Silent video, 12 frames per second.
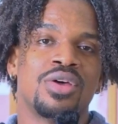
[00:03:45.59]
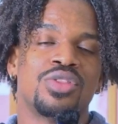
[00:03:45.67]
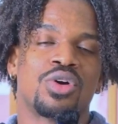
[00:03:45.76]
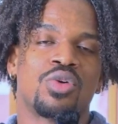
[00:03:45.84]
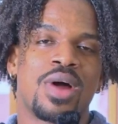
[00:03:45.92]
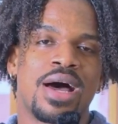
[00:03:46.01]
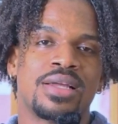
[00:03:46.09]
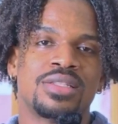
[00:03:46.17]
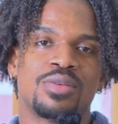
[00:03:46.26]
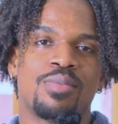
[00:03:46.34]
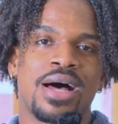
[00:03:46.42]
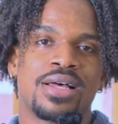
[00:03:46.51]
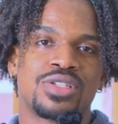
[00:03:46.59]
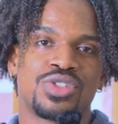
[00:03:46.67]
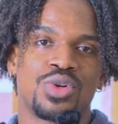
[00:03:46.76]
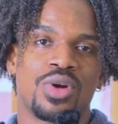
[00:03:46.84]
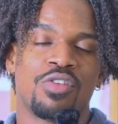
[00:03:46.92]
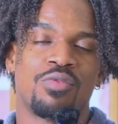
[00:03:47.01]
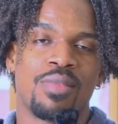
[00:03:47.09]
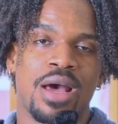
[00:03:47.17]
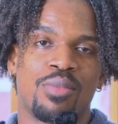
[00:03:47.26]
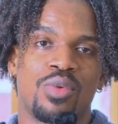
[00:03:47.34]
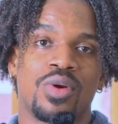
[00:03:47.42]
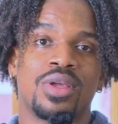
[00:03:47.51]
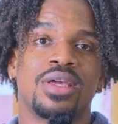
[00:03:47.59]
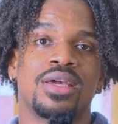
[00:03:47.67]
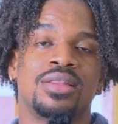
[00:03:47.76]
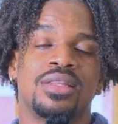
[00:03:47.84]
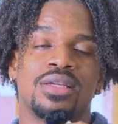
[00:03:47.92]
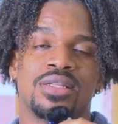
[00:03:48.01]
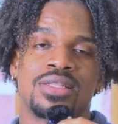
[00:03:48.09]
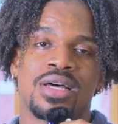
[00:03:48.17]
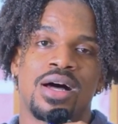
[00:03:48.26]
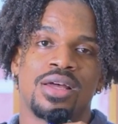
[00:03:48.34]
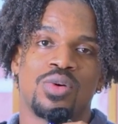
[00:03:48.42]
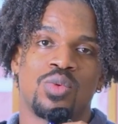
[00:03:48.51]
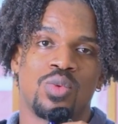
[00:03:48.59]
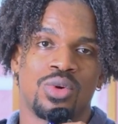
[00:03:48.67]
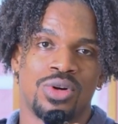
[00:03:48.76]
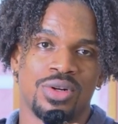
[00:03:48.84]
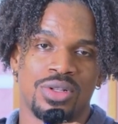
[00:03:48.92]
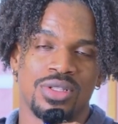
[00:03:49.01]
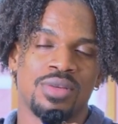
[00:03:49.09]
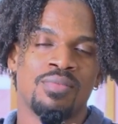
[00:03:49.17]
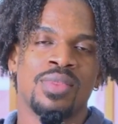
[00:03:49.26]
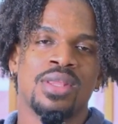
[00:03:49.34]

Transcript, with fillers: the grand master of memory in the entire world.